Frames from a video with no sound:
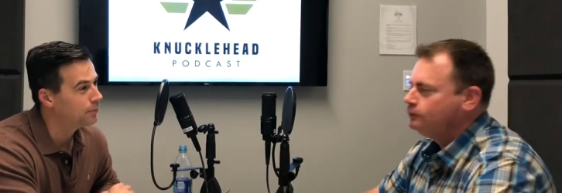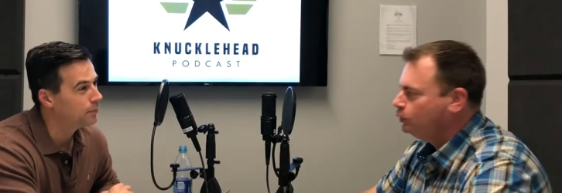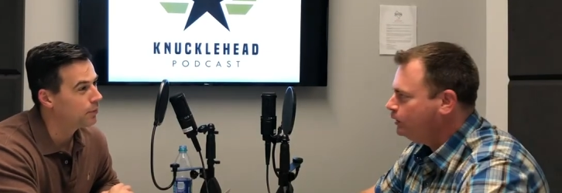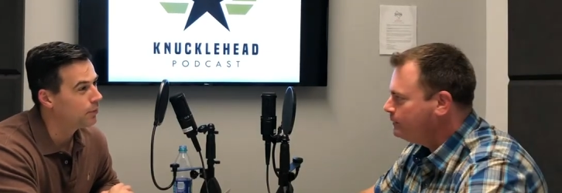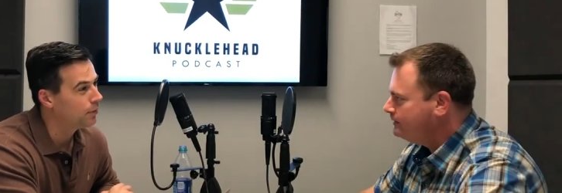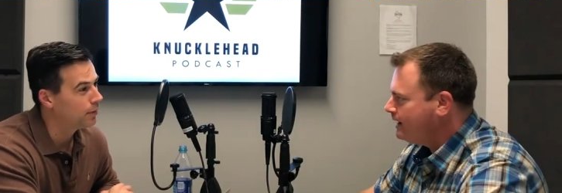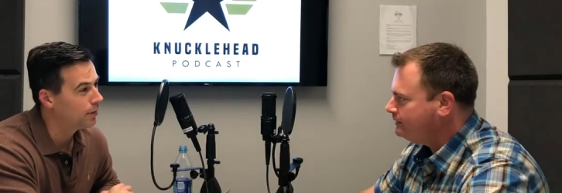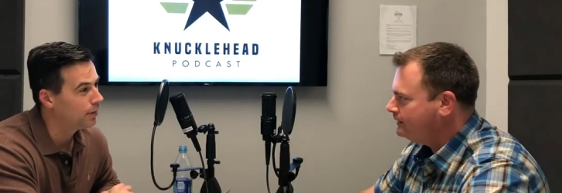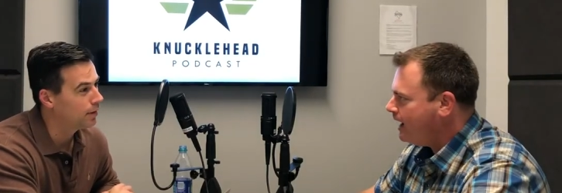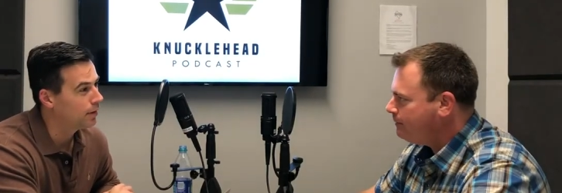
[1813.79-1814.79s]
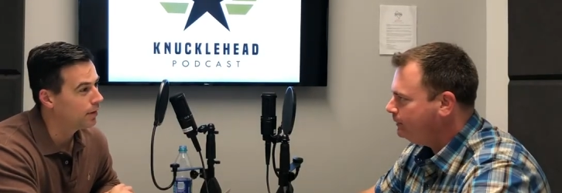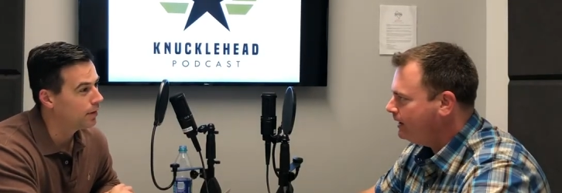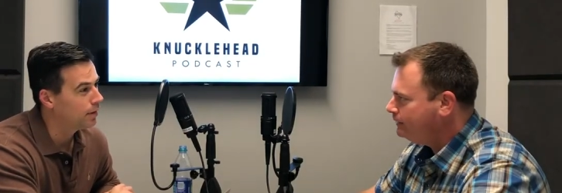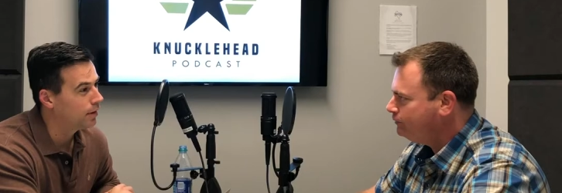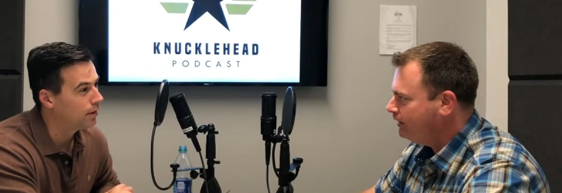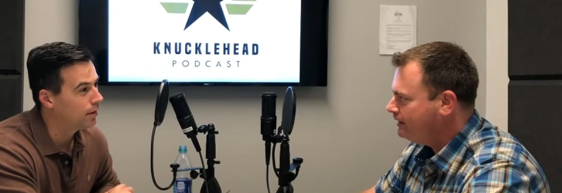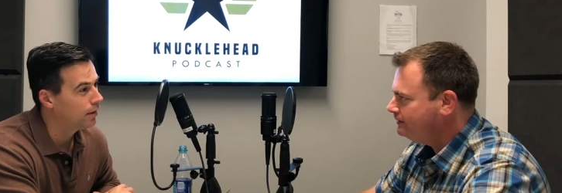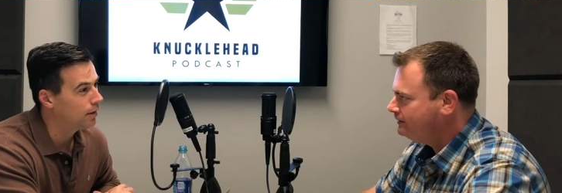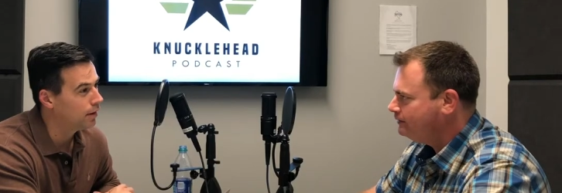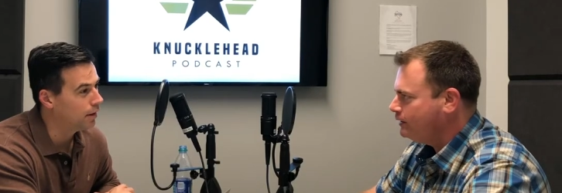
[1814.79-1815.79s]
Speaker 1: Tool Grip is actually copyrighted for us.
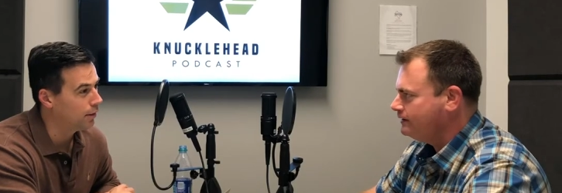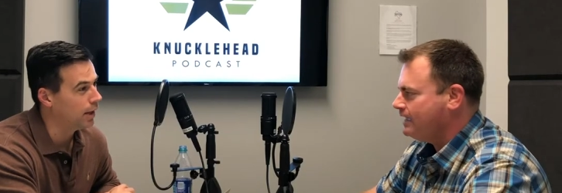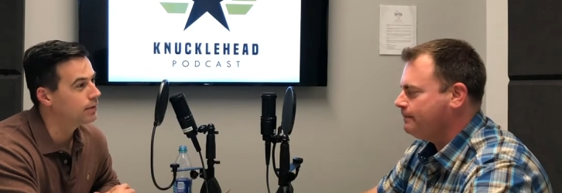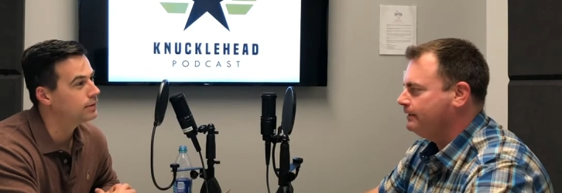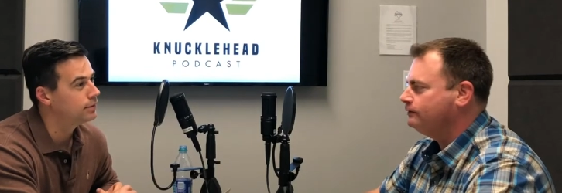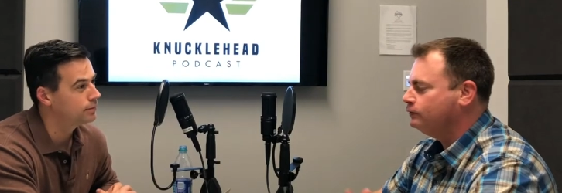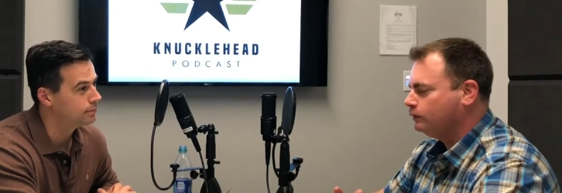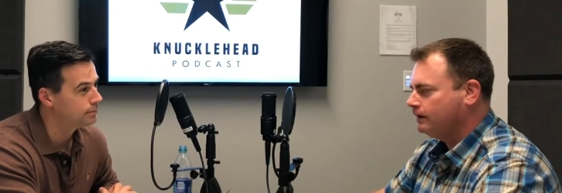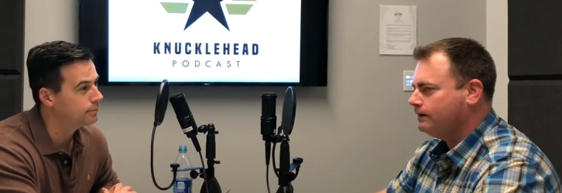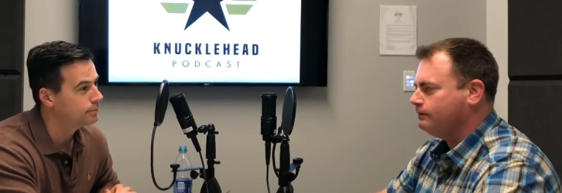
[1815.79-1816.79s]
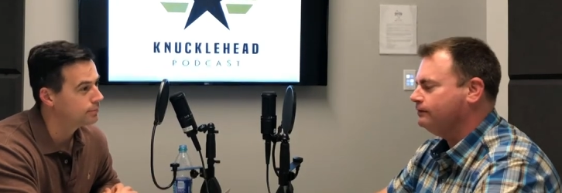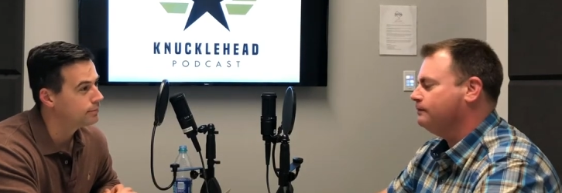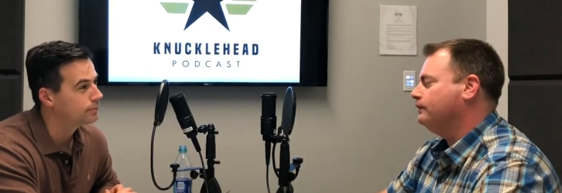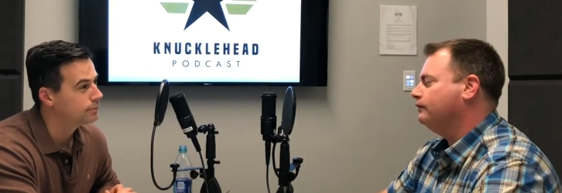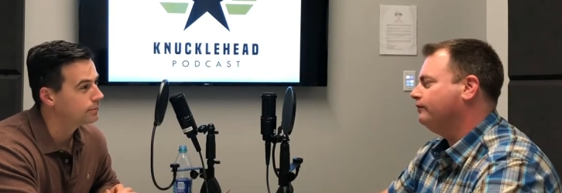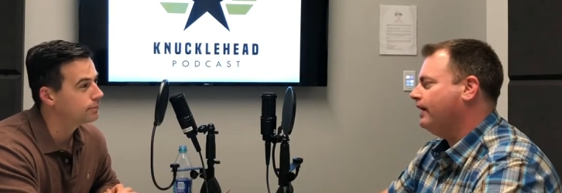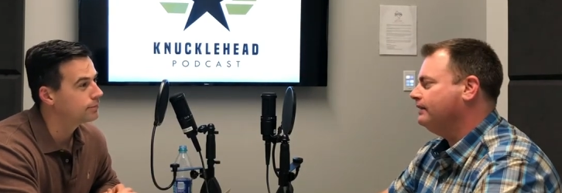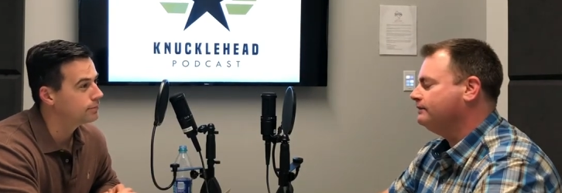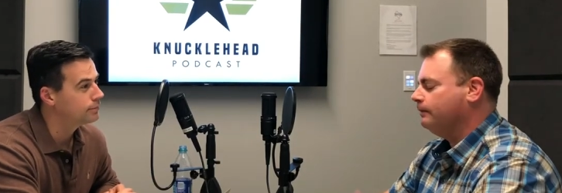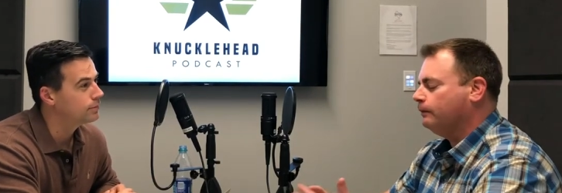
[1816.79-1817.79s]
So you oh, can nice. type in Tool Grip, you should be able to
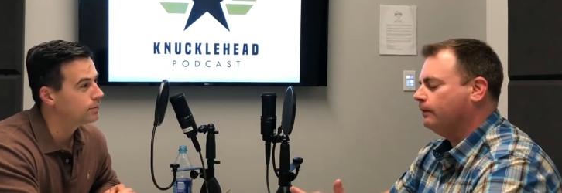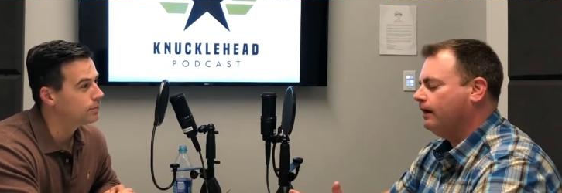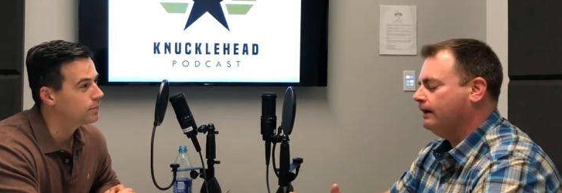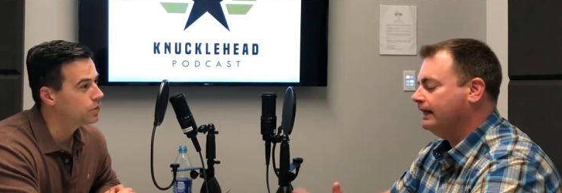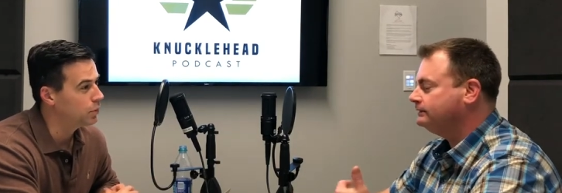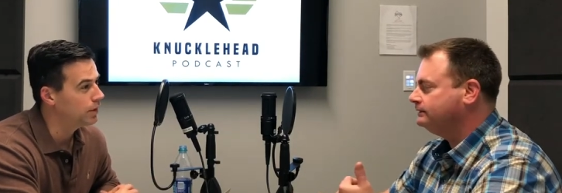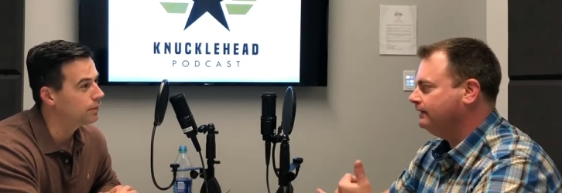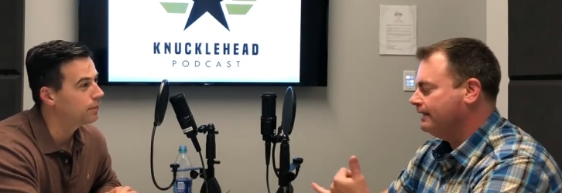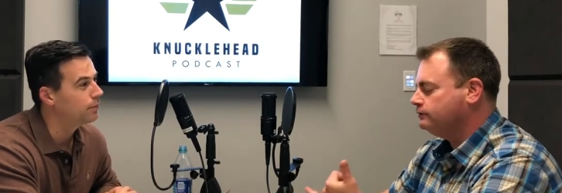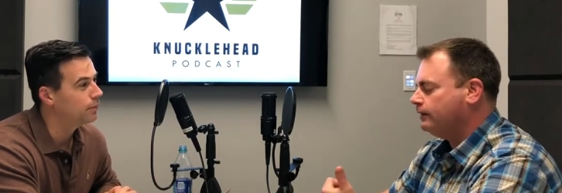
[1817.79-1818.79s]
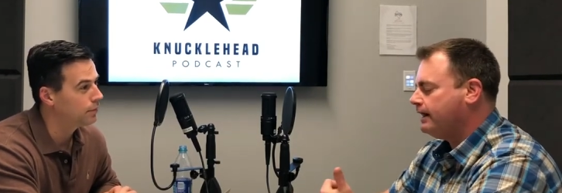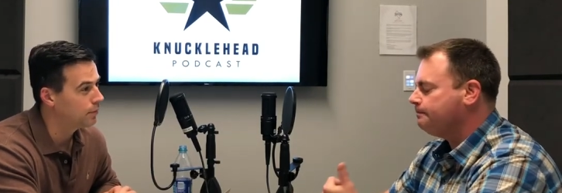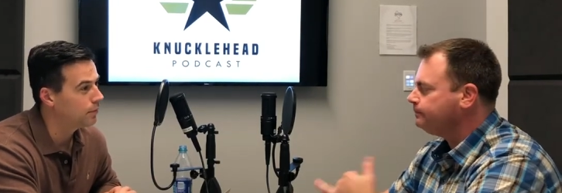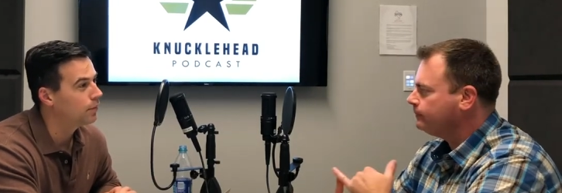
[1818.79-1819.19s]
find us. But we're on in- Instagram,